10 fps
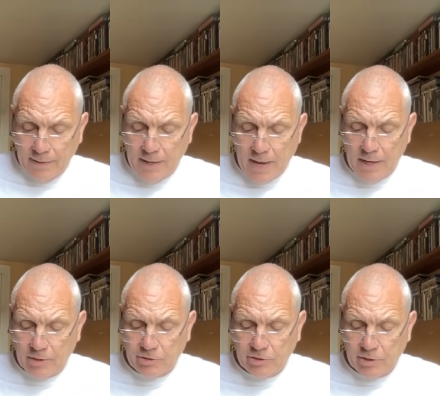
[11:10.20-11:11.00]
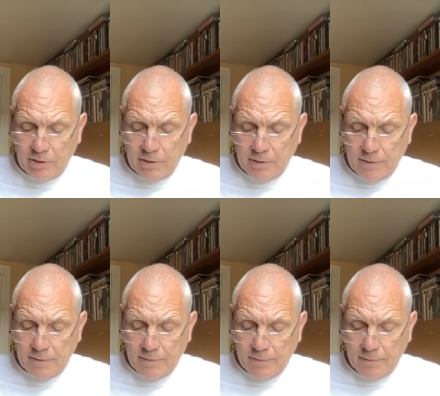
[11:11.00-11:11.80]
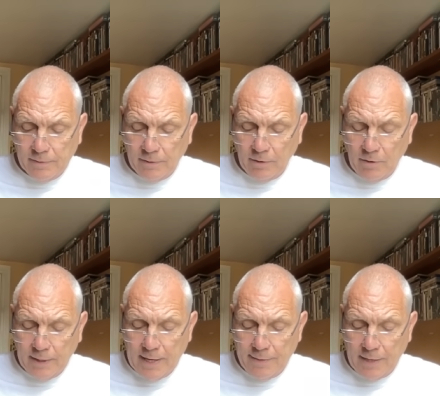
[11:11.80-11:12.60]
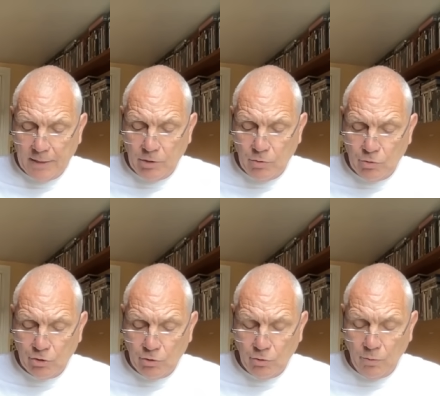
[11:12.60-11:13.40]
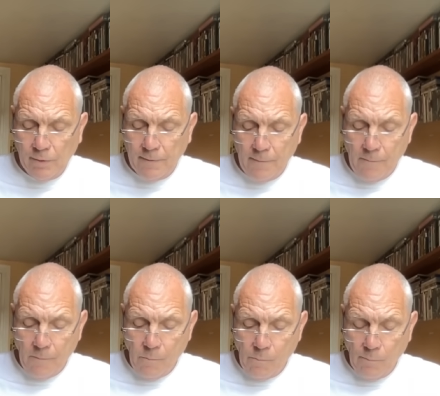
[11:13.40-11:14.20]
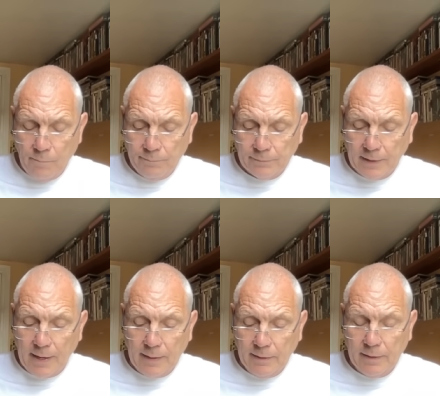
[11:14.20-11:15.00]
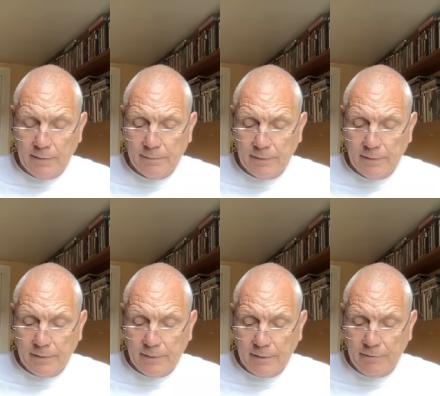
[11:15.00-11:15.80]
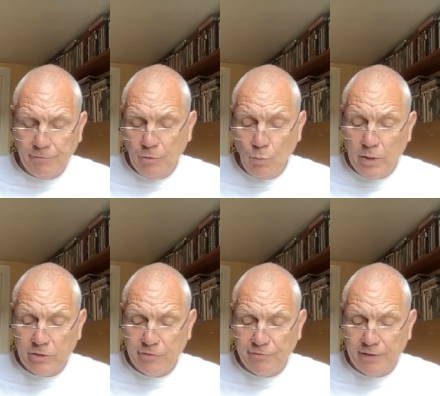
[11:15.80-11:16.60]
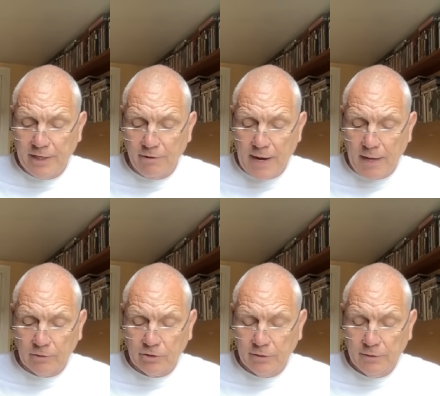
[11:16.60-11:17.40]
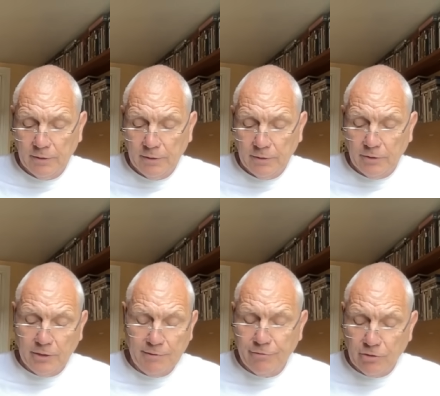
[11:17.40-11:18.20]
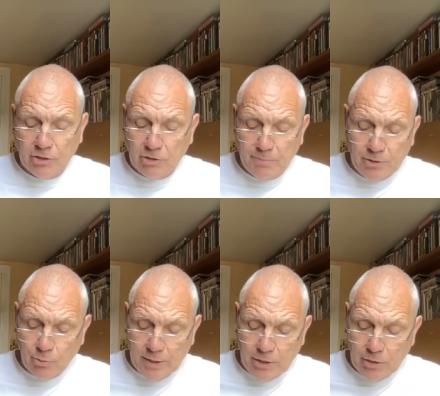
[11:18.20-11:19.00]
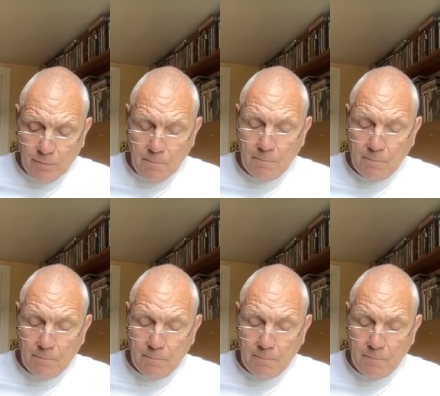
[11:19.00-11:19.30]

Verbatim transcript: Yeah, it's. I'm kind of getting that you two can, if you wish, figure out the differences between you